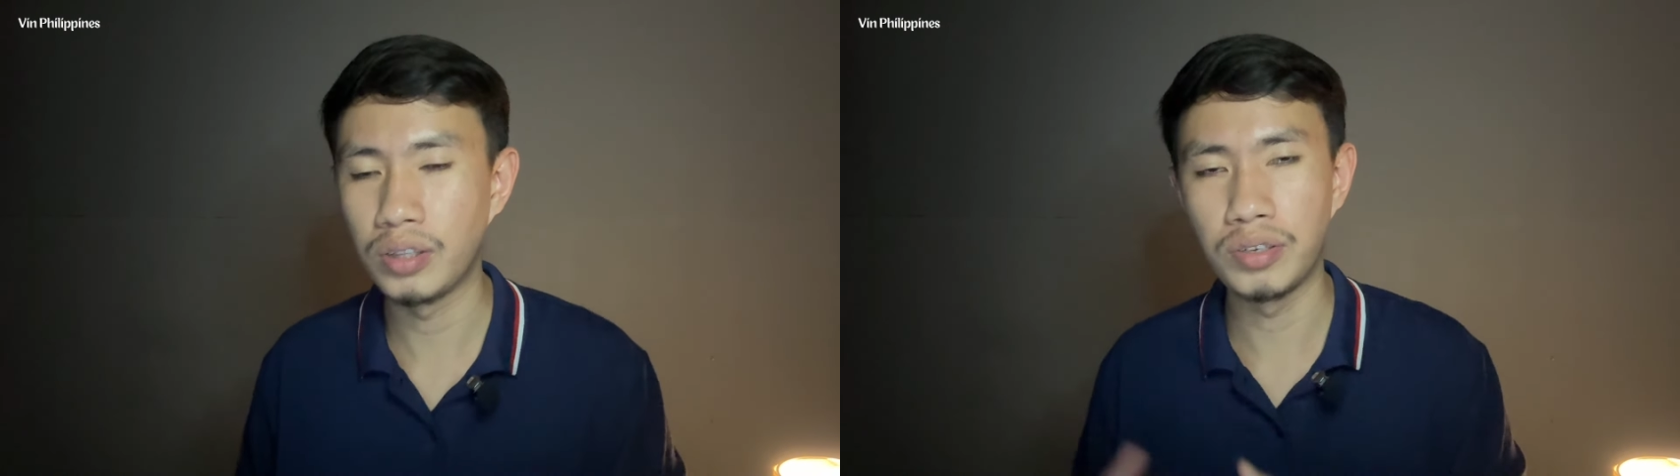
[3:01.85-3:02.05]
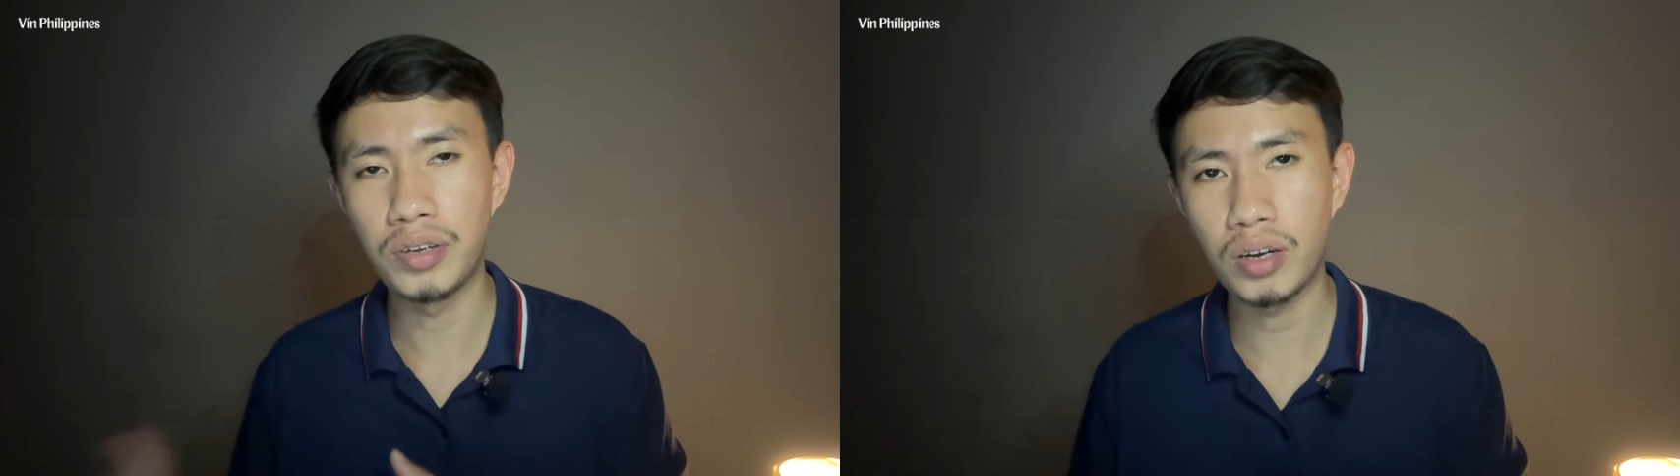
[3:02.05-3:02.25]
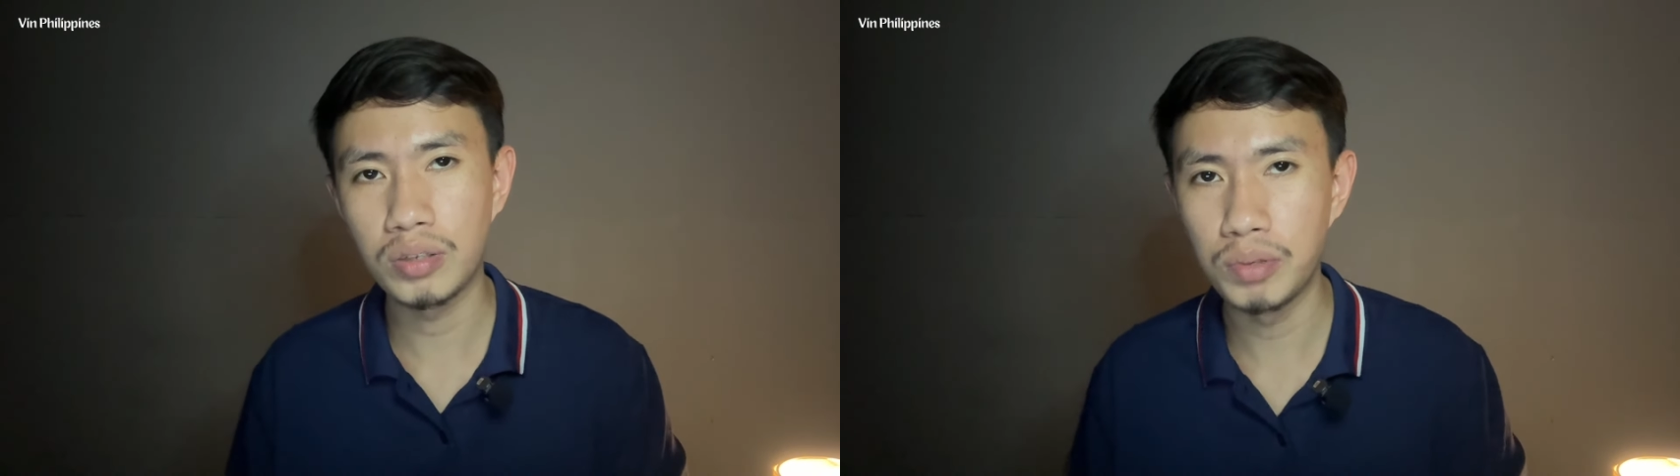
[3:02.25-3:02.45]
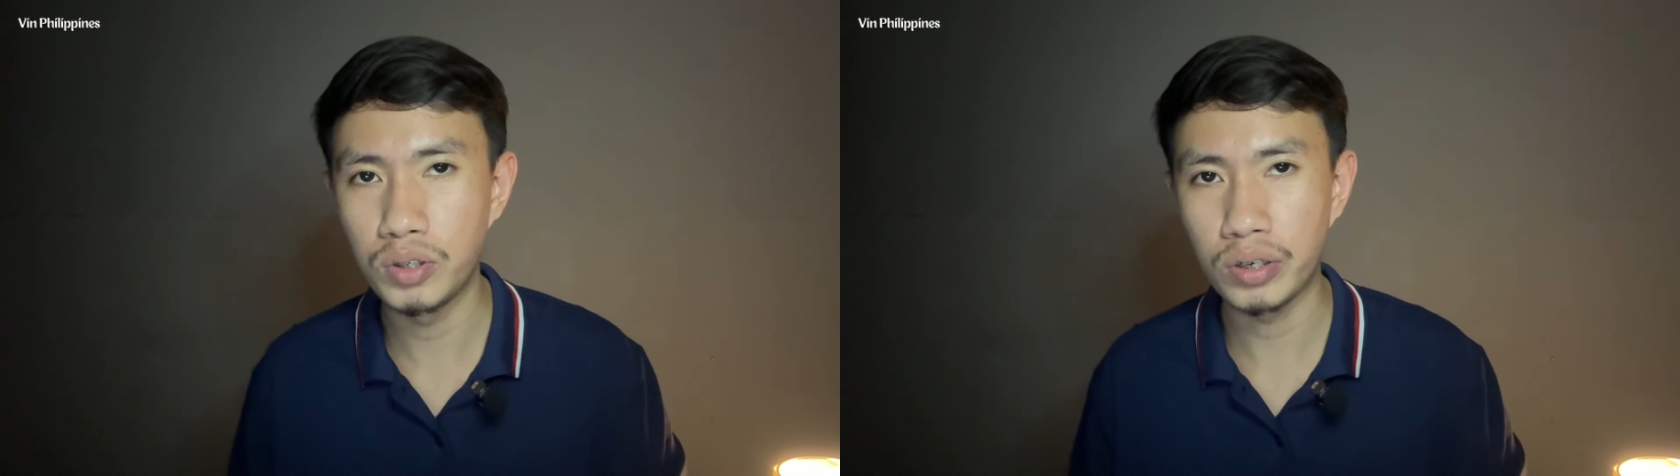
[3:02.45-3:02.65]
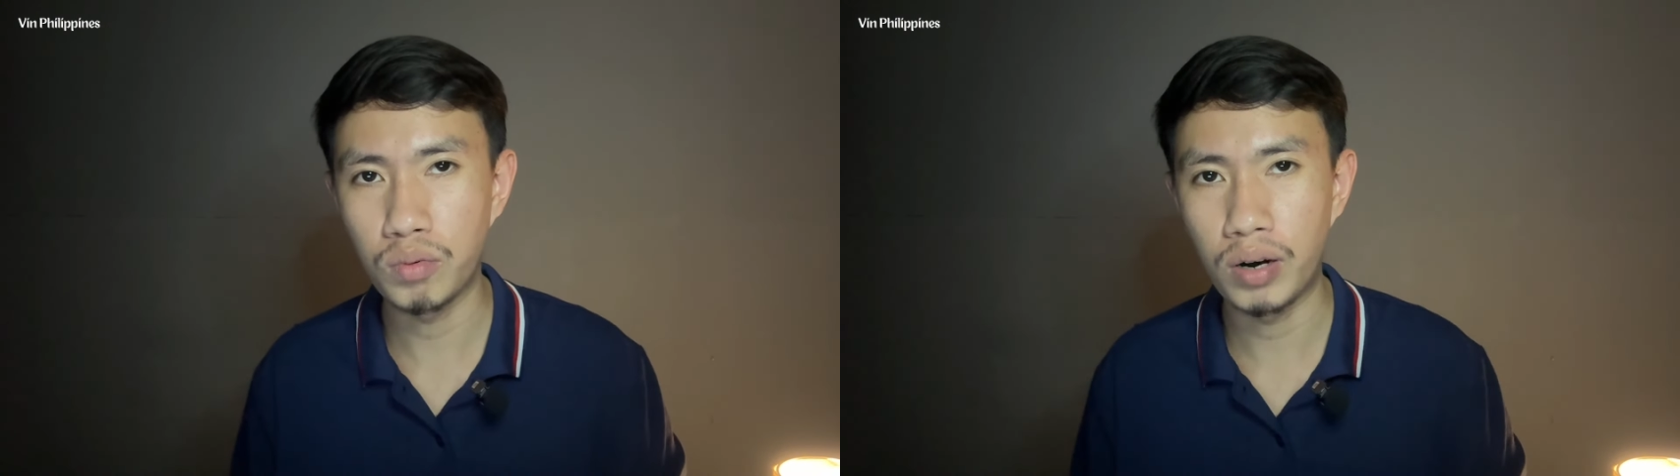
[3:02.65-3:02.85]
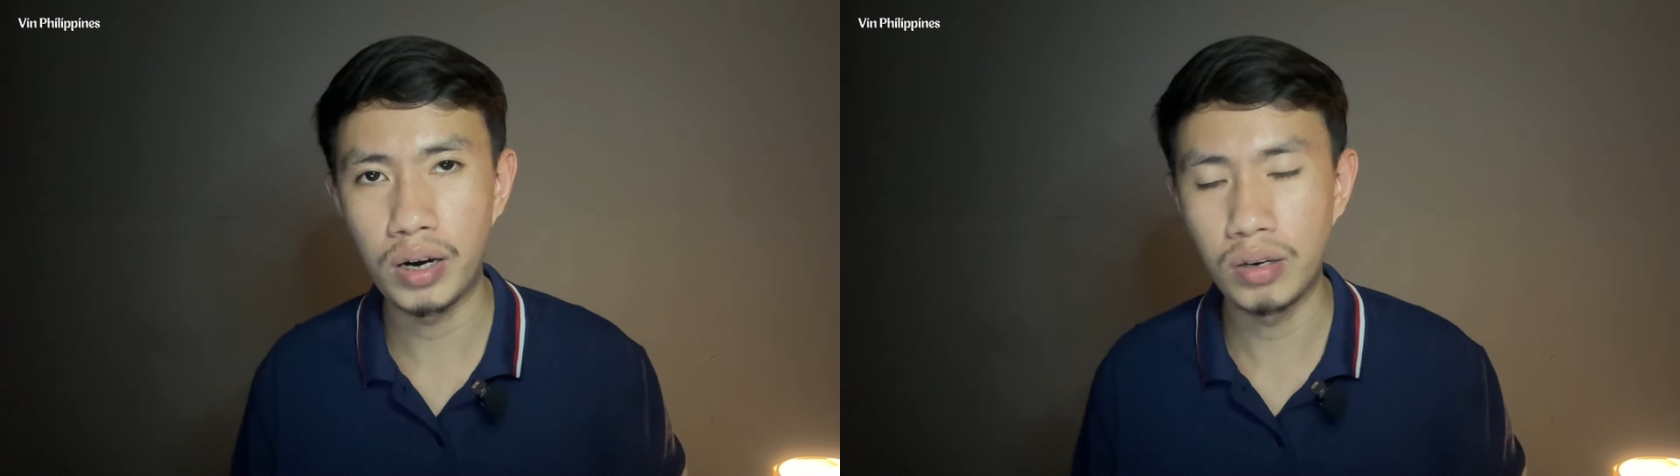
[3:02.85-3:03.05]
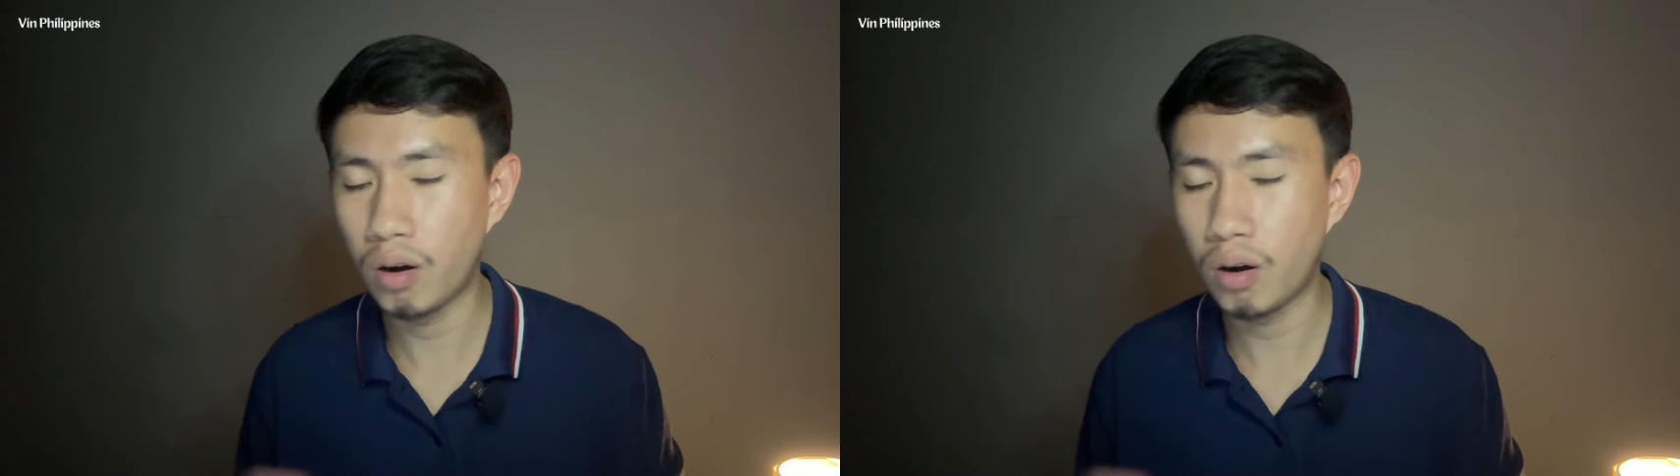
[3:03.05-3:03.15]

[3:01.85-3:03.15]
the documents required,